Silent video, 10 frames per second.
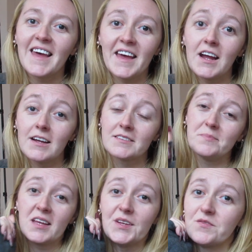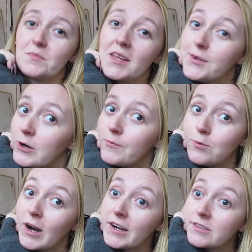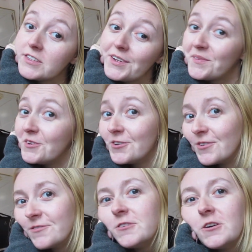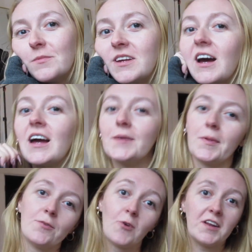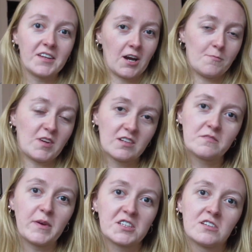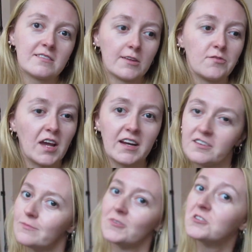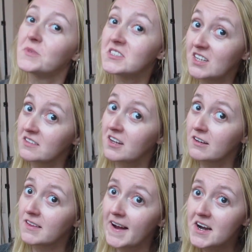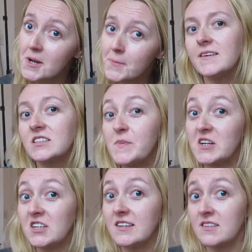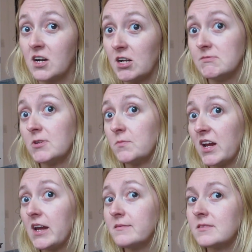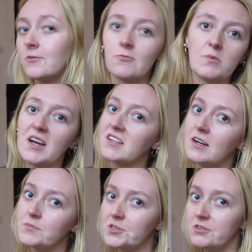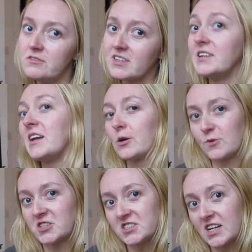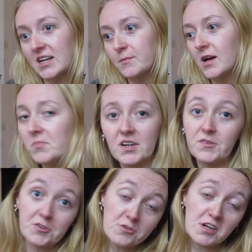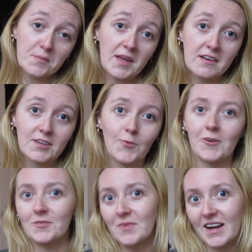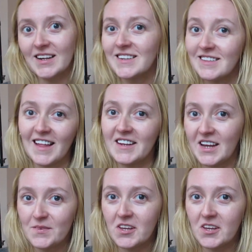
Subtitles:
Hey, it's Bailee from Bailee Cribb Bridal. If you don't know me, I am a wedding hair and makeup specialist located near Myrtle Beach, South Carolina. I specialize in Hollywood waves, romantic updos, and airbrush glam. But if you do know me, welcome back. Glad to have you